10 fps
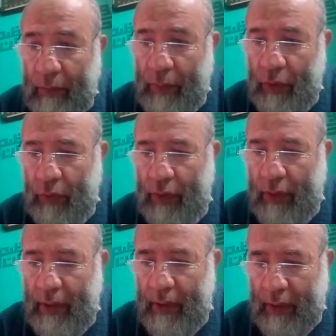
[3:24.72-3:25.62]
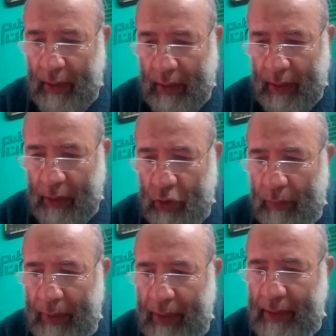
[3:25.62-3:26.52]
pure
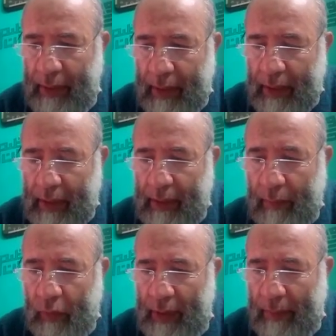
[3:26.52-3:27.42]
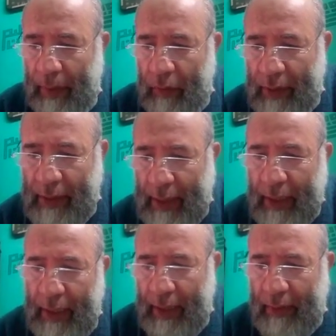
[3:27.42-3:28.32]
dominant. But what about
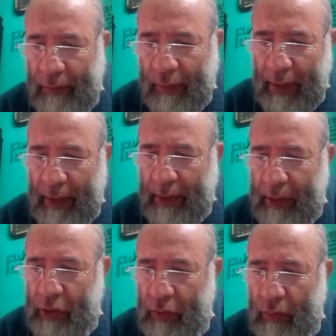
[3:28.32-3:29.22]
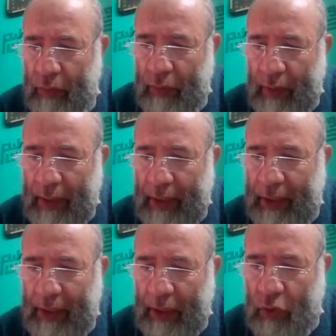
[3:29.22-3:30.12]
the final ratio?
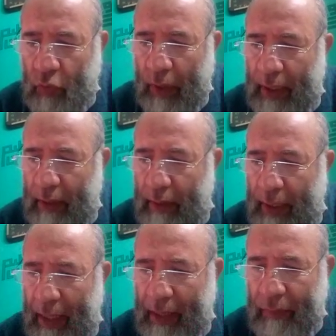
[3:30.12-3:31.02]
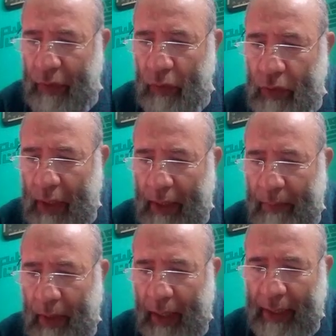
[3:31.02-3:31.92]
3:1 at the phenotype,
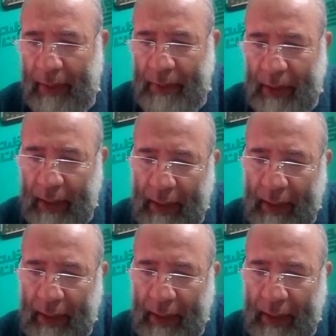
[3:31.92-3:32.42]
R capital,